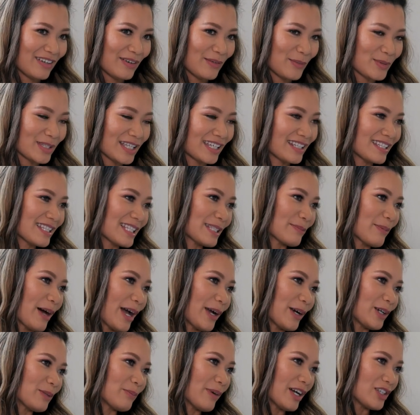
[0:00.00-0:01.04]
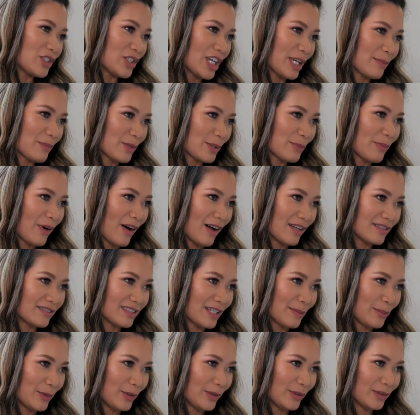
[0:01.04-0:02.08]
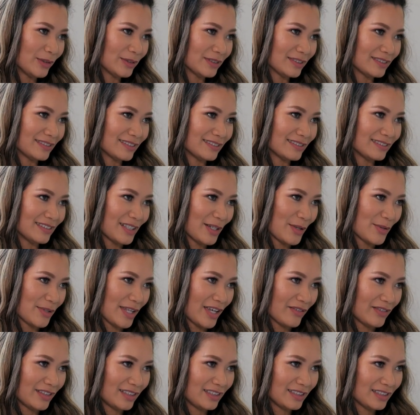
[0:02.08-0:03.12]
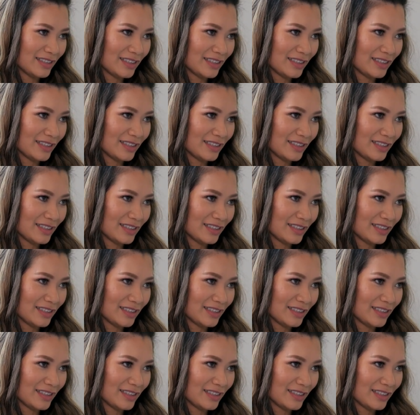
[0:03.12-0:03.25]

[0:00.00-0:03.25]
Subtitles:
Was that inspired by James Bond 007?